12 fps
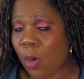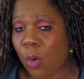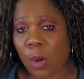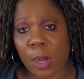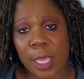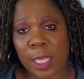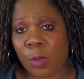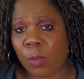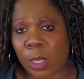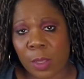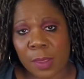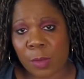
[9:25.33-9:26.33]
or
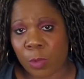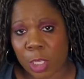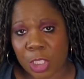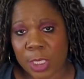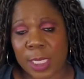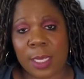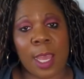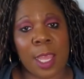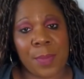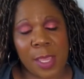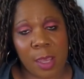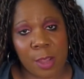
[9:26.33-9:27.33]
anywhere else in Washington,
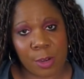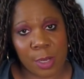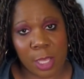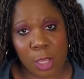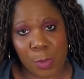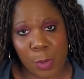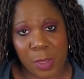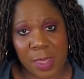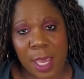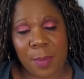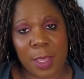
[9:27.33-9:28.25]
I'd be honored to help you with that.